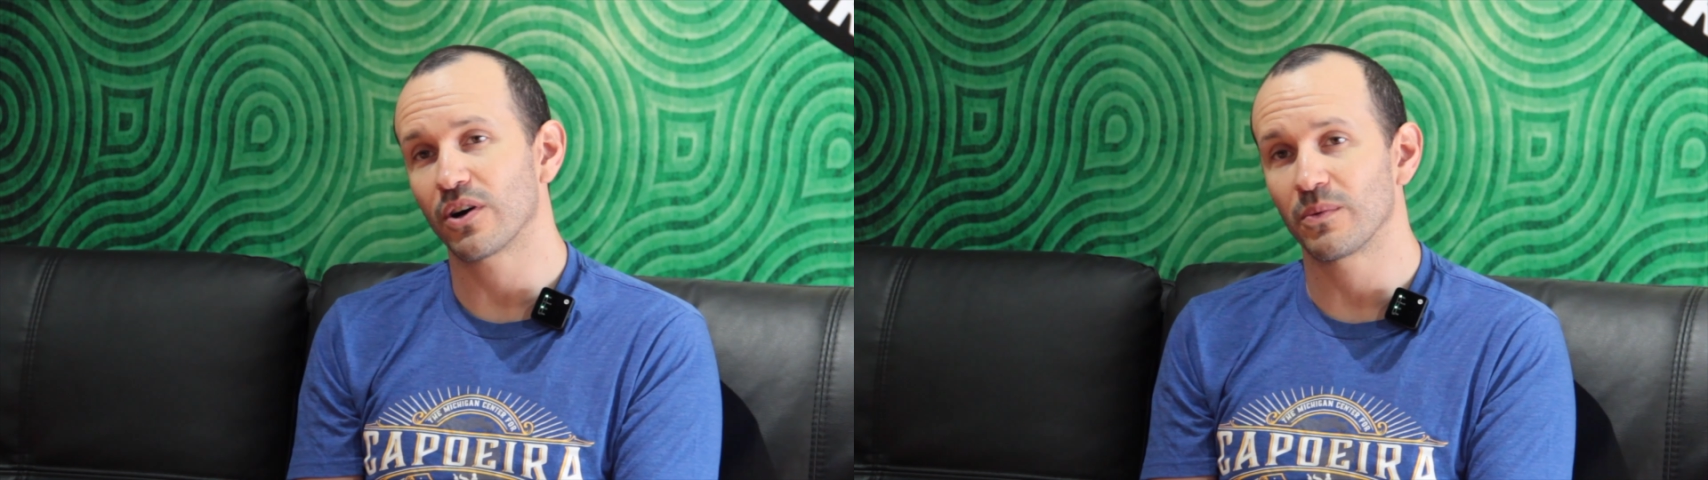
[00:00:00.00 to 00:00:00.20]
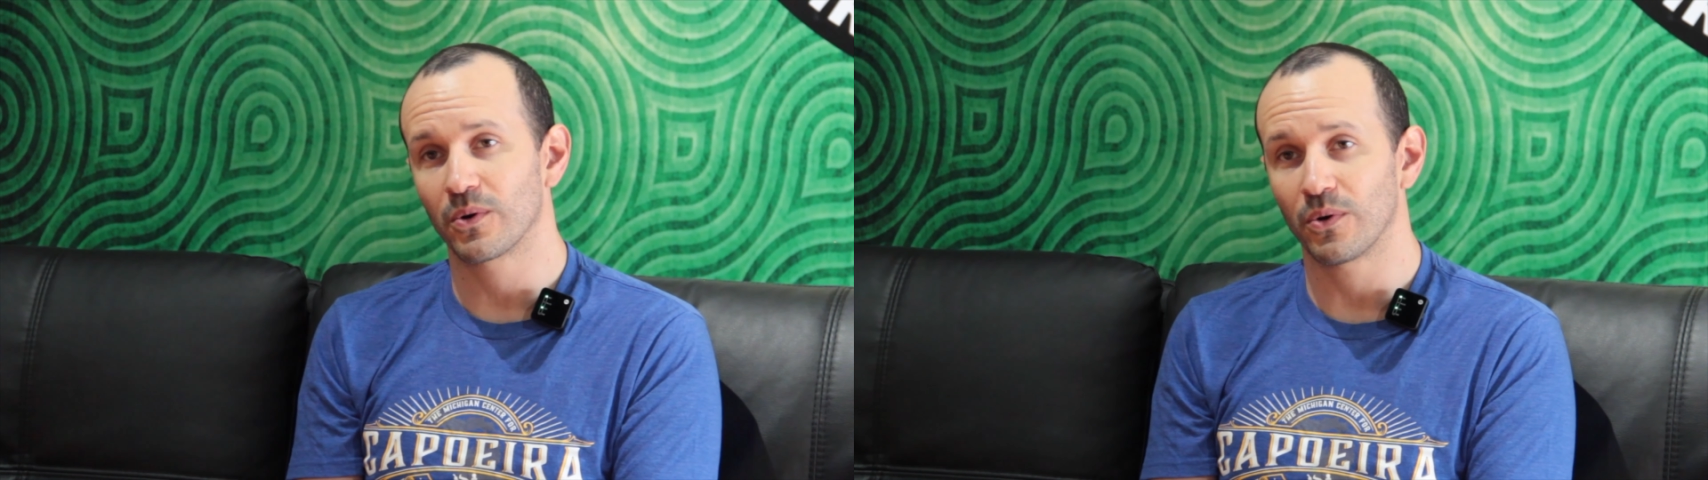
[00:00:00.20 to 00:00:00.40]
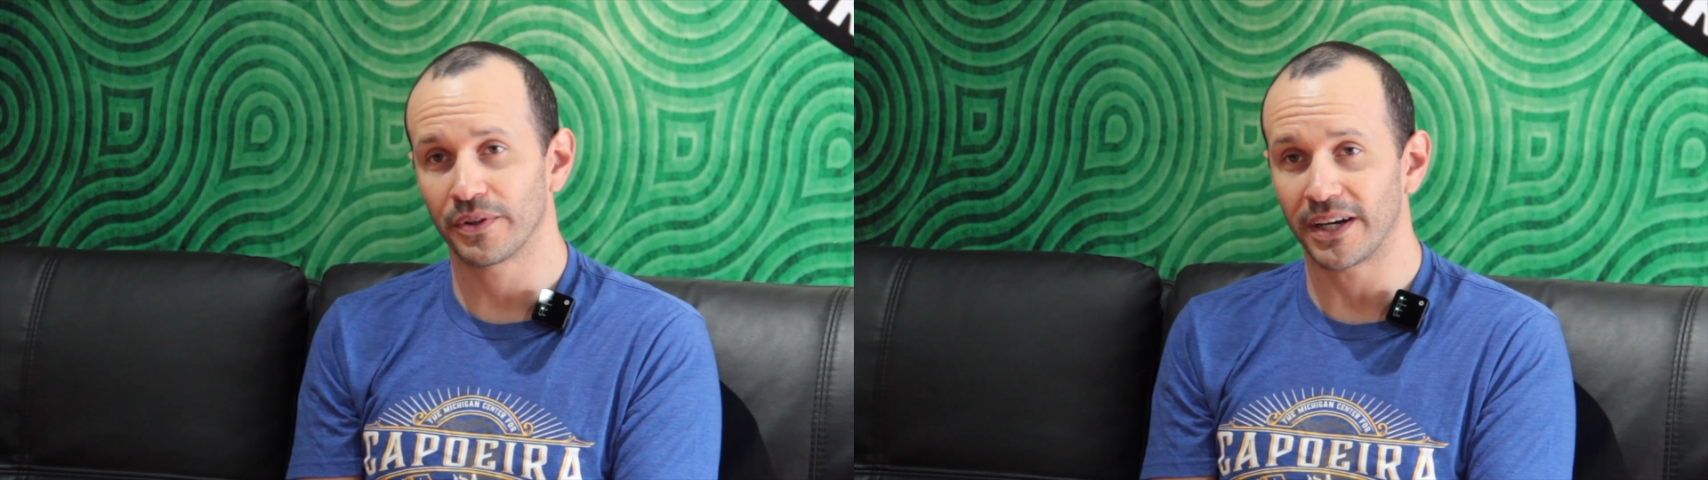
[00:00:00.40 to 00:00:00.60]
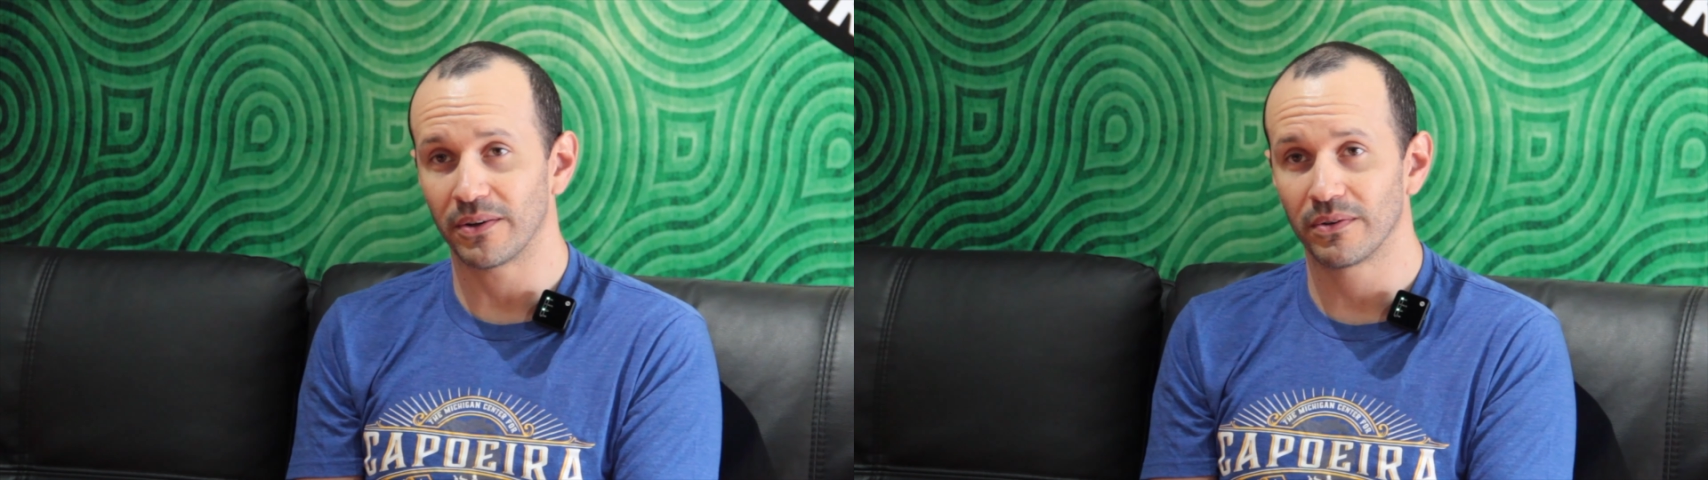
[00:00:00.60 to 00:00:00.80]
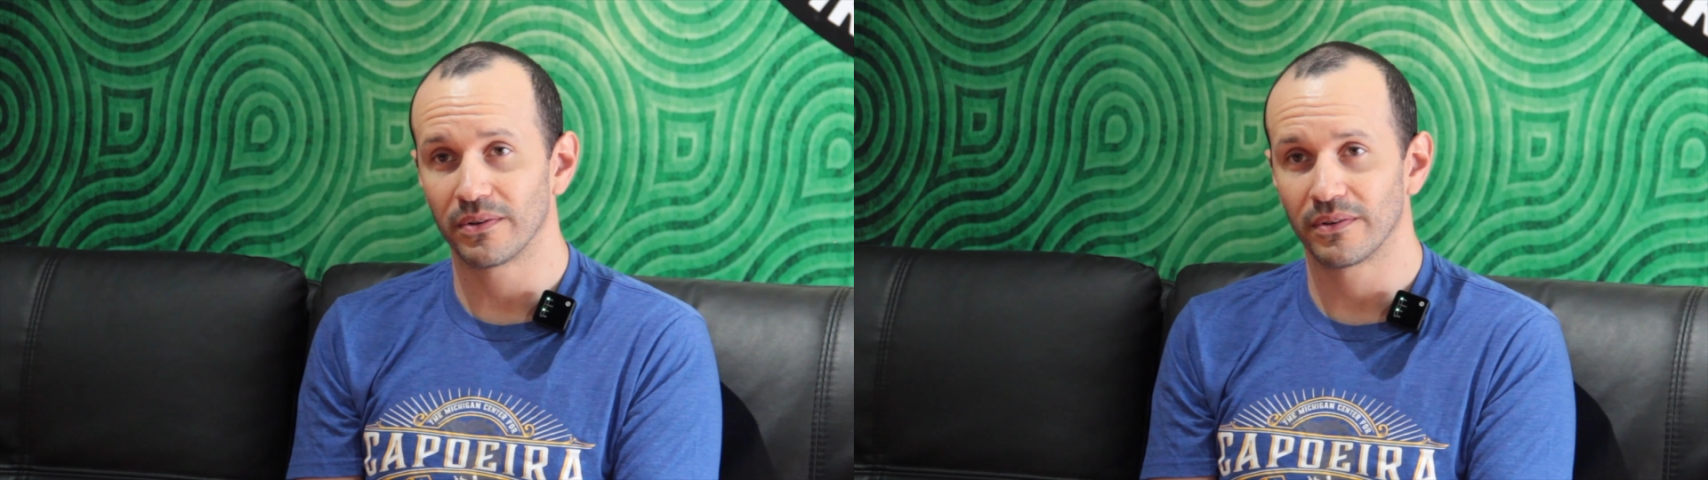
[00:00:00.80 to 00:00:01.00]
call
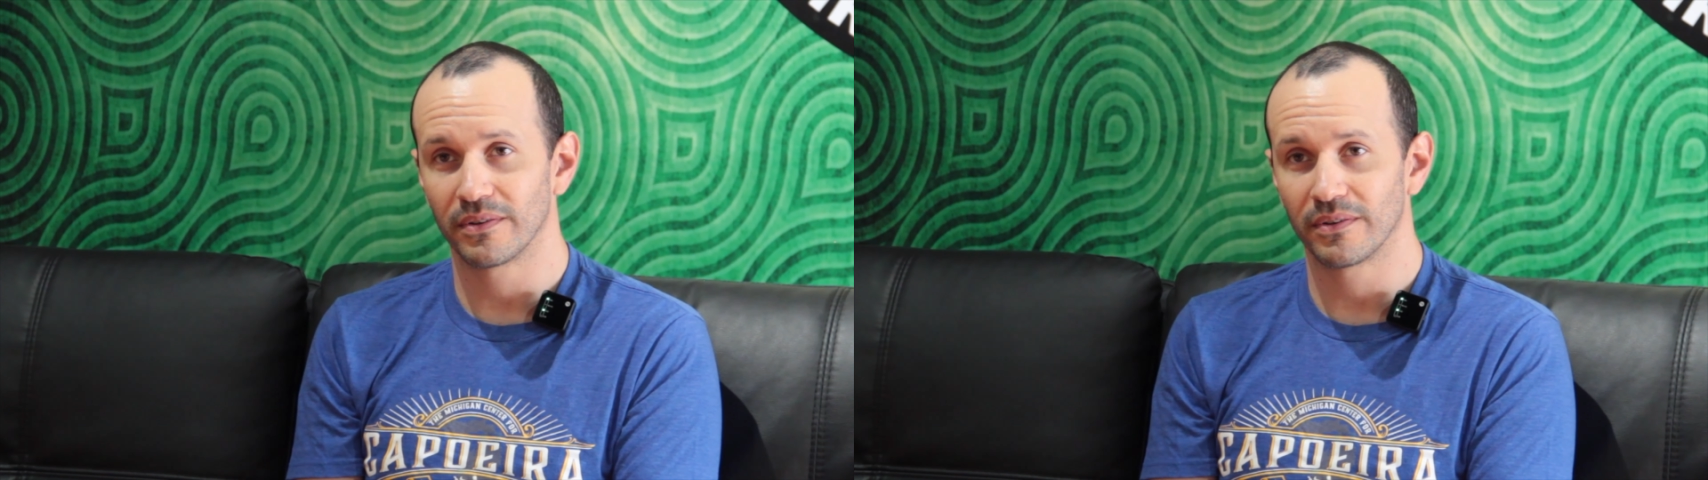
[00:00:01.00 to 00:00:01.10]
them